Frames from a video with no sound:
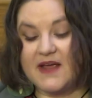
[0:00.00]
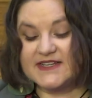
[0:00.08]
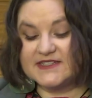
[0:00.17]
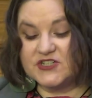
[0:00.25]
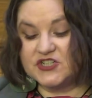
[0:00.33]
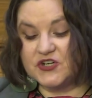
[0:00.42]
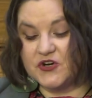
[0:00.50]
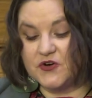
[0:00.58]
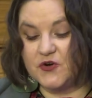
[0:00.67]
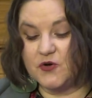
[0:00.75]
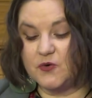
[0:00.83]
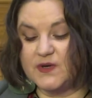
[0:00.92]
messenger
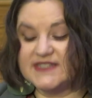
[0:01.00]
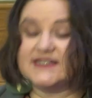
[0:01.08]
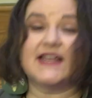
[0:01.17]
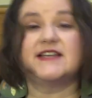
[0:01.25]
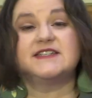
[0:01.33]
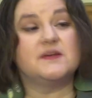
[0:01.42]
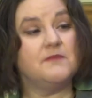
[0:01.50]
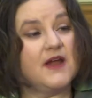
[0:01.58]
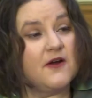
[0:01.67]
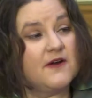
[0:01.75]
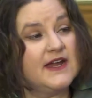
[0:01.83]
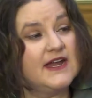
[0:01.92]
who was sent to
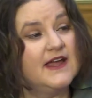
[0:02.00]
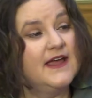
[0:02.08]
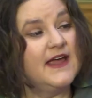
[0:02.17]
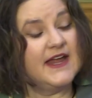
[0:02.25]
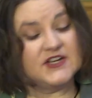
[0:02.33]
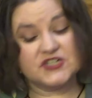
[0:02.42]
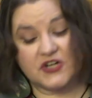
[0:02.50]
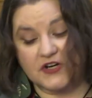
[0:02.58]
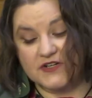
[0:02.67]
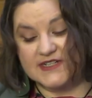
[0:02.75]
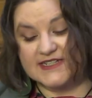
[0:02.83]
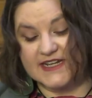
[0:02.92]
Mary in
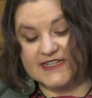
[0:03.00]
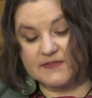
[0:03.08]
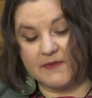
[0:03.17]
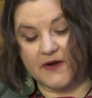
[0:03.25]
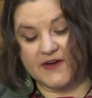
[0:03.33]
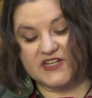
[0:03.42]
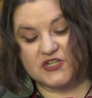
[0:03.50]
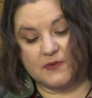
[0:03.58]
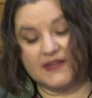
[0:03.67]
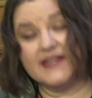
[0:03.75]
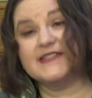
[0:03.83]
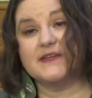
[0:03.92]
turn sends Mary to
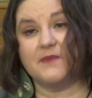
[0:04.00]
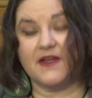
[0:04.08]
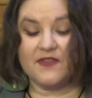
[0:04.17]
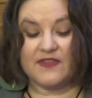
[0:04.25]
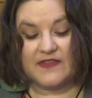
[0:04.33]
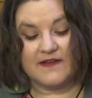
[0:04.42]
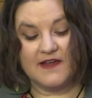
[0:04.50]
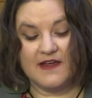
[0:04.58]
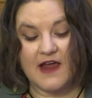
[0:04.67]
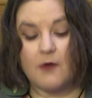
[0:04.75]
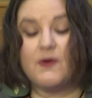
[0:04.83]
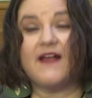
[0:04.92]
Elizabeth,
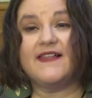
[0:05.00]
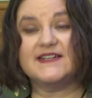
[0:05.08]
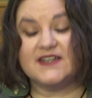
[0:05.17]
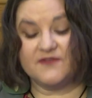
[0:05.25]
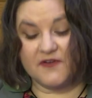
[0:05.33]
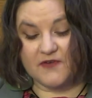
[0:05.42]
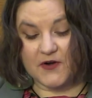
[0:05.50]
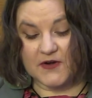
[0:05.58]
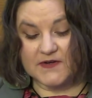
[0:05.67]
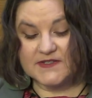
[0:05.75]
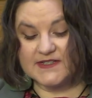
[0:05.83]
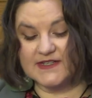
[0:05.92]
a relative of
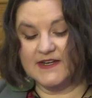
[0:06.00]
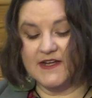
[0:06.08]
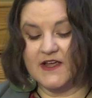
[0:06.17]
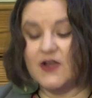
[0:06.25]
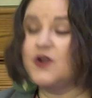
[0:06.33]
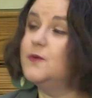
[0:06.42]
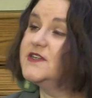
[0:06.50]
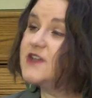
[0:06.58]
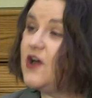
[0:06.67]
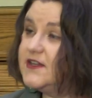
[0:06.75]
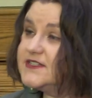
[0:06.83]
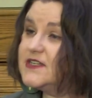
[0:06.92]
hers, who was
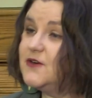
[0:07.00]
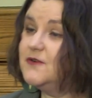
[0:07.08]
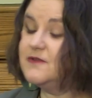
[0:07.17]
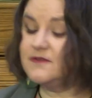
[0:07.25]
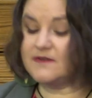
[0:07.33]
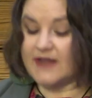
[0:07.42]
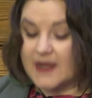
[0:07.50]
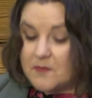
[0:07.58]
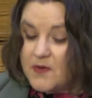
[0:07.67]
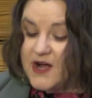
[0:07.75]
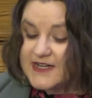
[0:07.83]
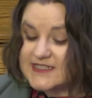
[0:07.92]
also
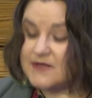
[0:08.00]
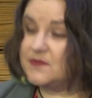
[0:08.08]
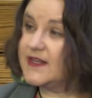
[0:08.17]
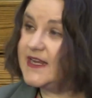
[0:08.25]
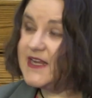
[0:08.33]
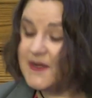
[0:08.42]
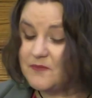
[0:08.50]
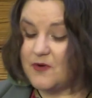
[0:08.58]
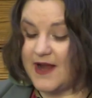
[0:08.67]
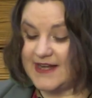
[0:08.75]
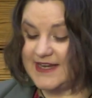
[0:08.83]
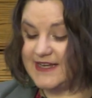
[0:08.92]
impossibly
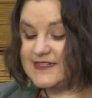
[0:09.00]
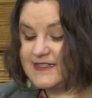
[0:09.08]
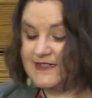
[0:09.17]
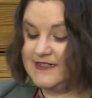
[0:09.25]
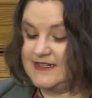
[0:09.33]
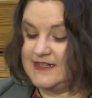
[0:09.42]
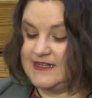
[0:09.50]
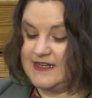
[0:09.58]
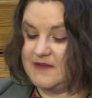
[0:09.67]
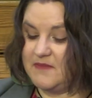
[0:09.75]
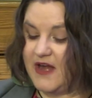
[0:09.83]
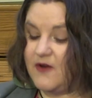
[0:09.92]
pregnant,
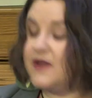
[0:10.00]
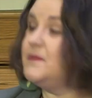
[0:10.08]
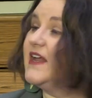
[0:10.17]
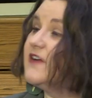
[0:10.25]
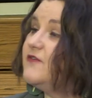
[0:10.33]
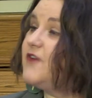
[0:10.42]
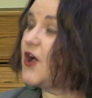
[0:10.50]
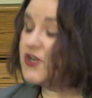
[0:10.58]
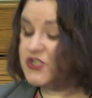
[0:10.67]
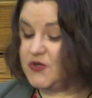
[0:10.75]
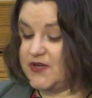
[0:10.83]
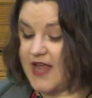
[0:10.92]
Mary being far
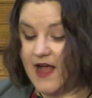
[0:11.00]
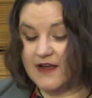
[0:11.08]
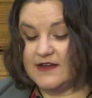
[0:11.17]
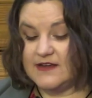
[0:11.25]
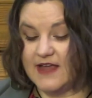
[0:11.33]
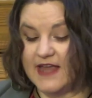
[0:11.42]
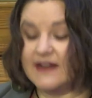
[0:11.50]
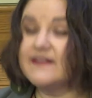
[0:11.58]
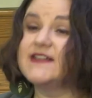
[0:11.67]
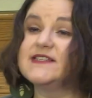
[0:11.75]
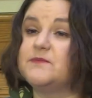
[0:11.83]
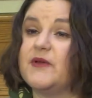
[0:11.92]
too young and
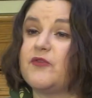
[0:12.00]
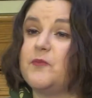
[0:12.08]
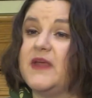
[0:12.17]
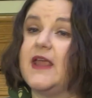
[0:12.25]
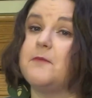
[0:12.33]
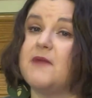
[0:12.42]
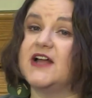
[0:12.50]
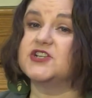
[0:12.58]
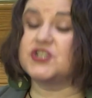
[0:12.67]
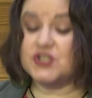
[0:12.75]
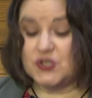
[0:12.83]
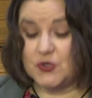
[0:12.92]
Elizabeth being
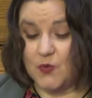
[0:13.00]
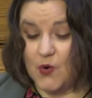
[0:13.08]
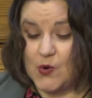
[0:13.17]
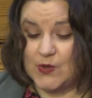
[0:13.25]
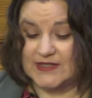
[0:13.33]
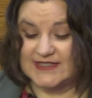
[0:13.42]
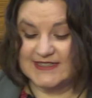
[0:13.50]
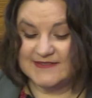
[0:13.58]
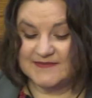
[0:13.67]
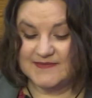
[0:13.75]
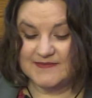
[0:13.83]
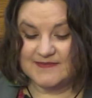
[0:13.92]
much too old.
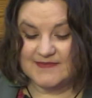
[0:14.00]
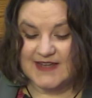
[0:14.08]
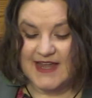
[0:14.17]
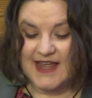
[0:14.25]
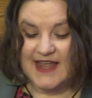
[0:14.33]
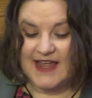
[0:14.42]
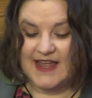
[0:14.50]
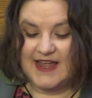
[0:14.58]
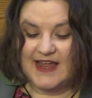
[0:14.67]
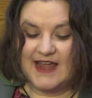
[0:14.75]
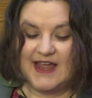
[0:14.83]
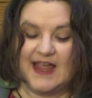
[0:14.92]

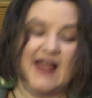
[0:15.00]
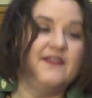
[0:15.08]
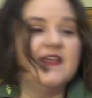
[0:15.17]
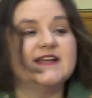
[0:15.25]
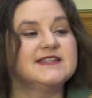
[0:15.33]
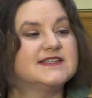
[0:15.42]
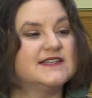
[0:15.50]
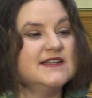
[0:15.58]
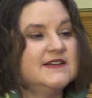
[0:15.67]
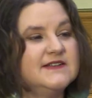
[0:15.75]
And this